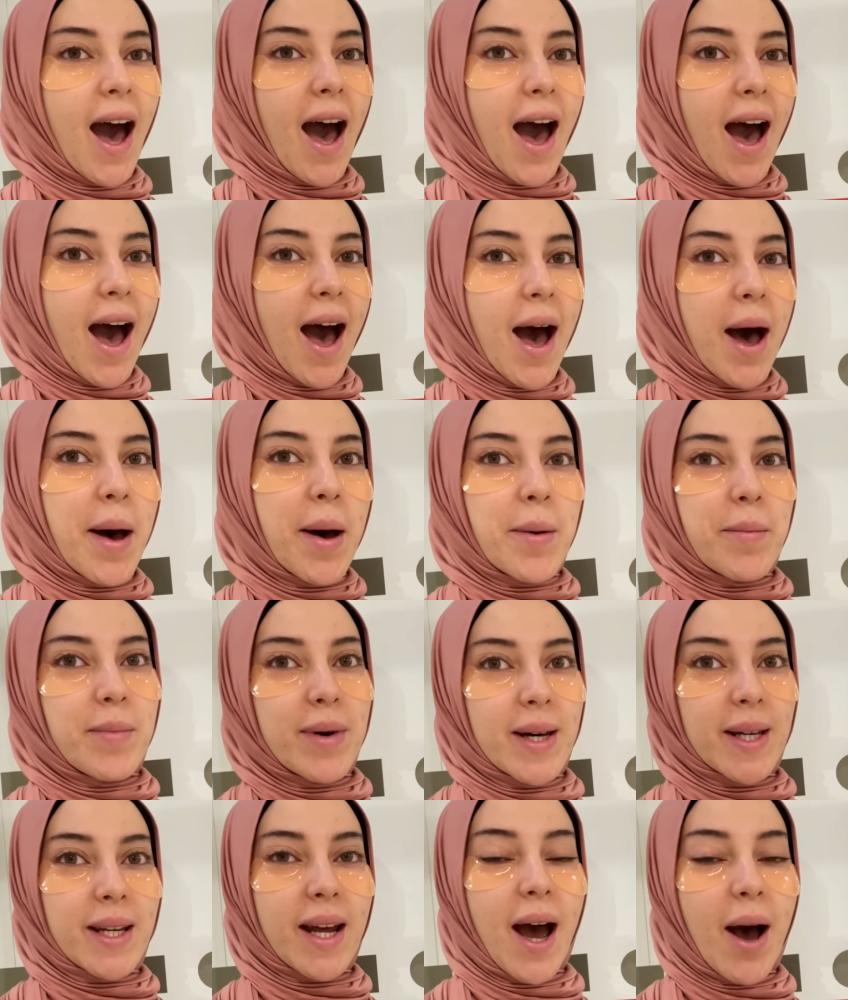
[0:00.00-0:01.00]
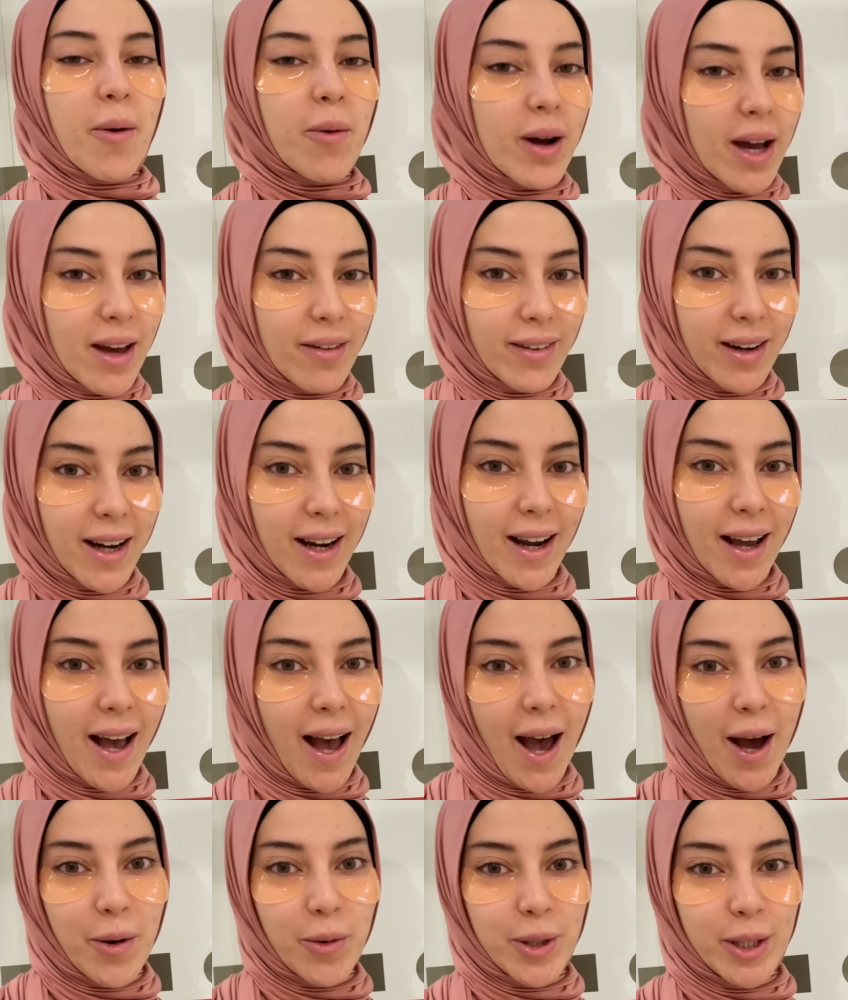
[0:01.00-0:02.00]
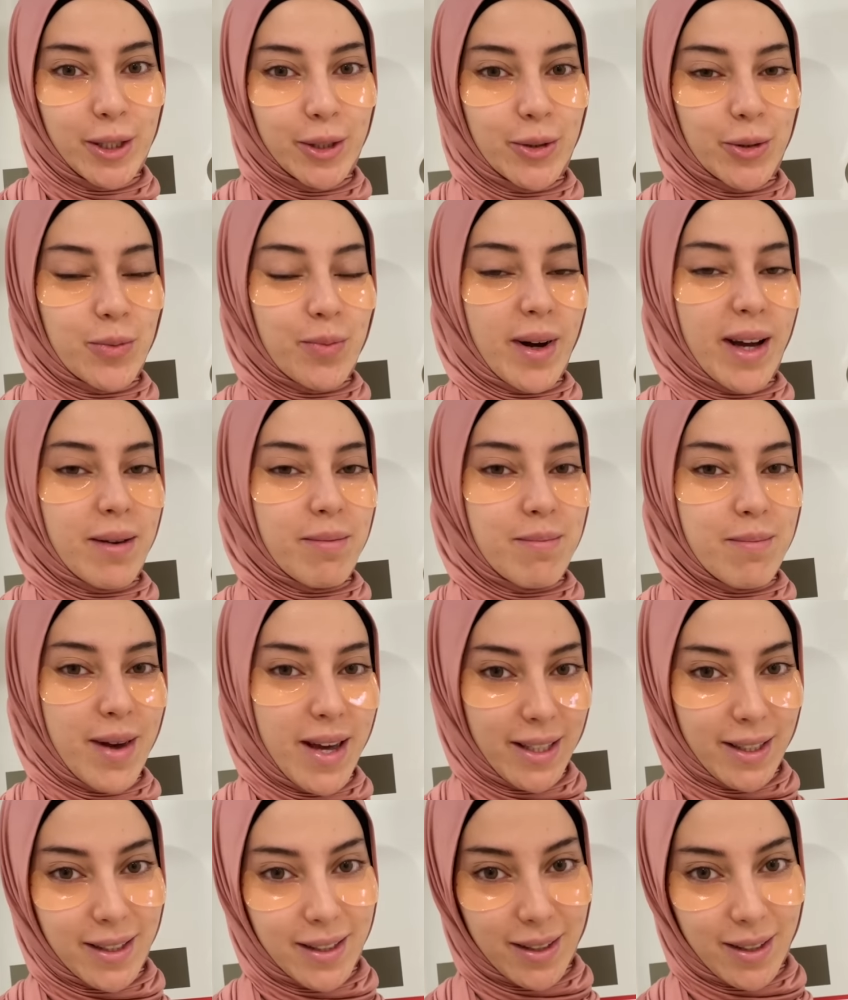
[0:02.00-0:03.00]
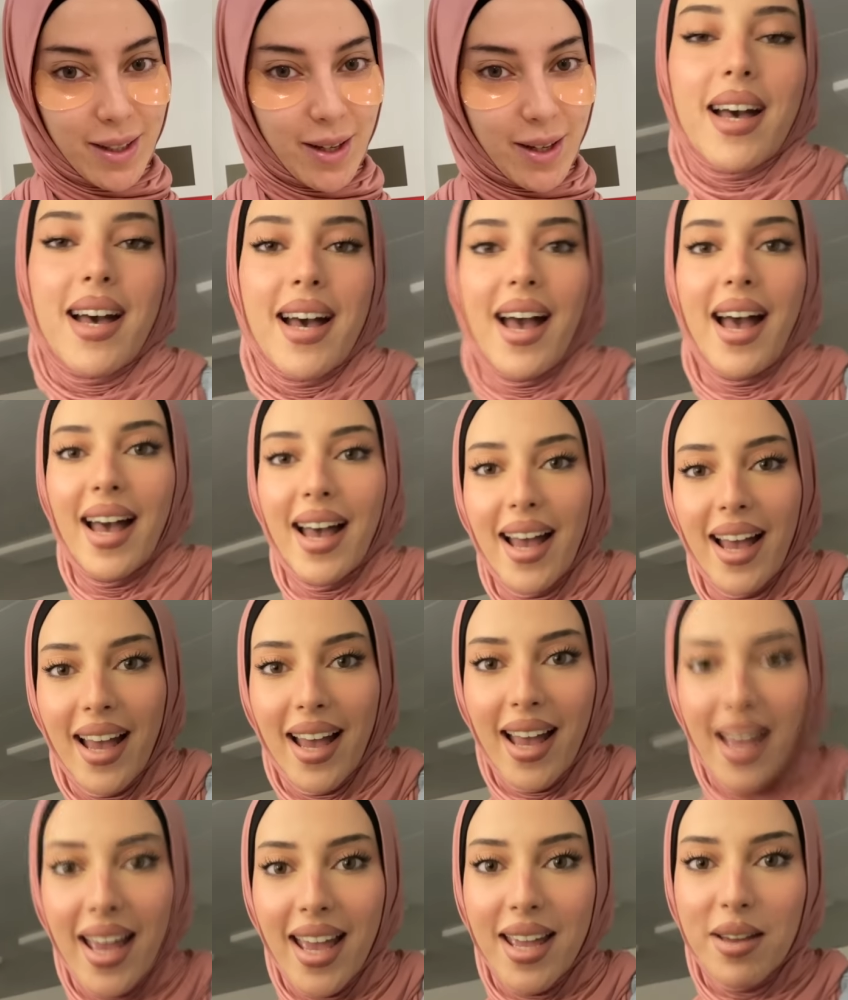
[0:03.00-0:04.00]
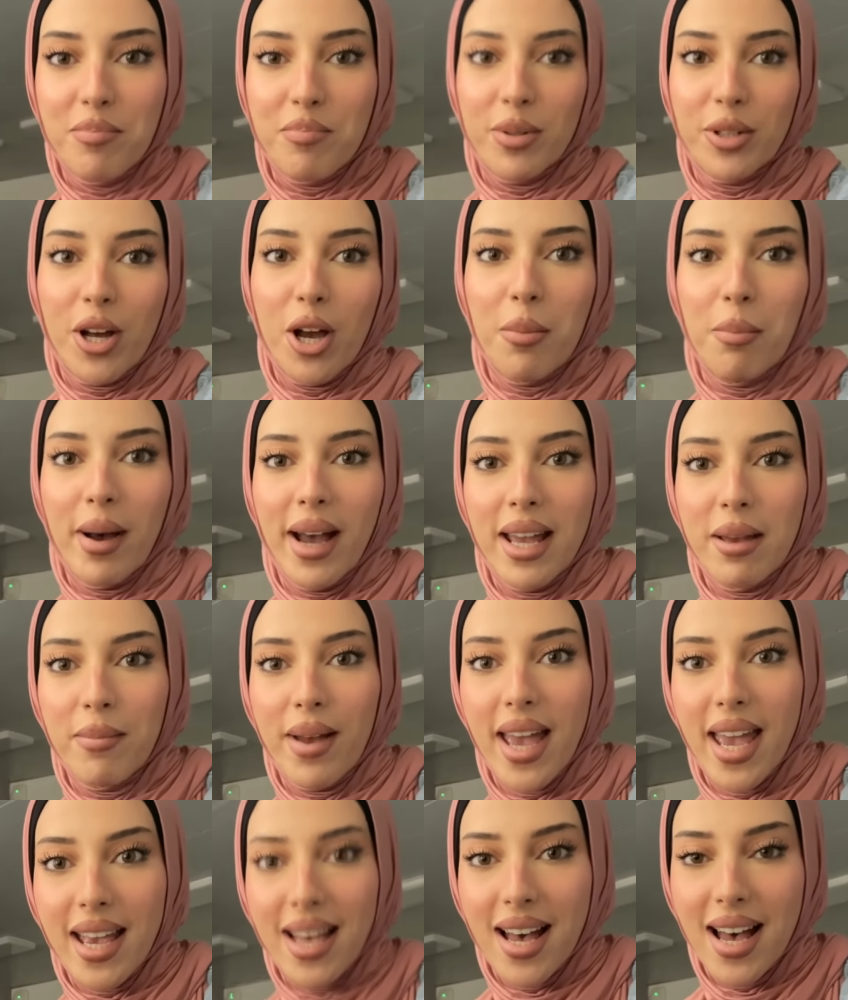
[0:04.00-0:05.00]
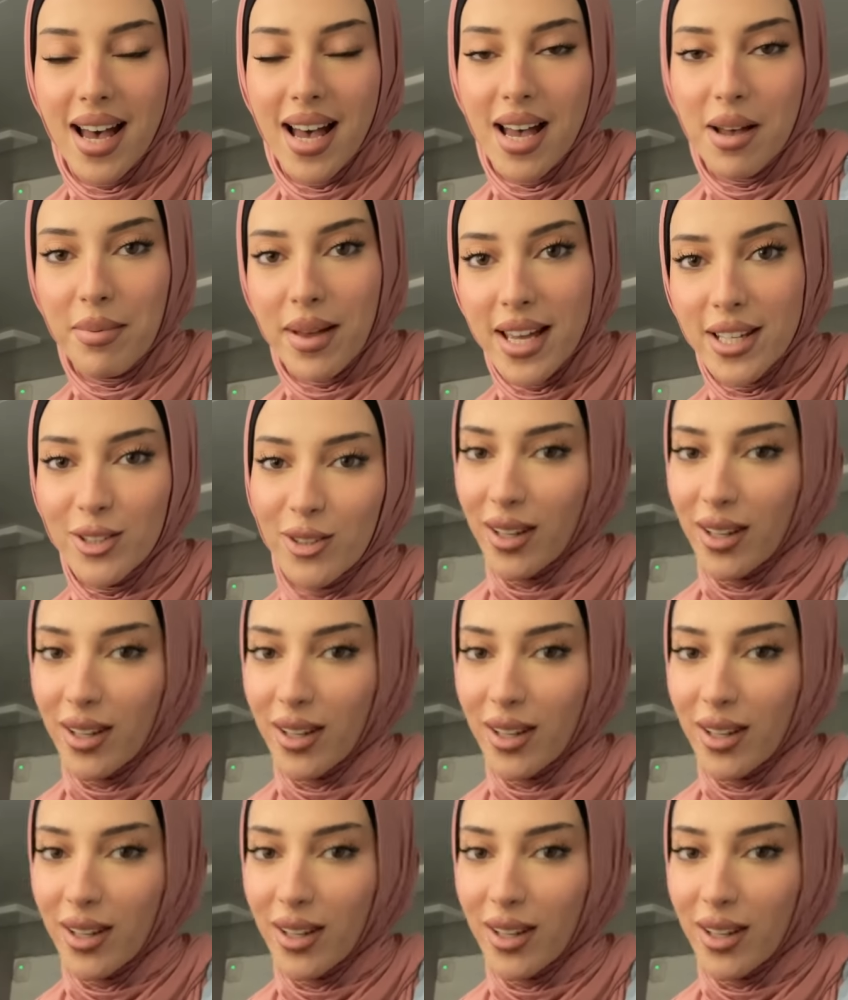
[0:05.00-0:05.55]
Uh, but however, I will do my best. I put on my makeup as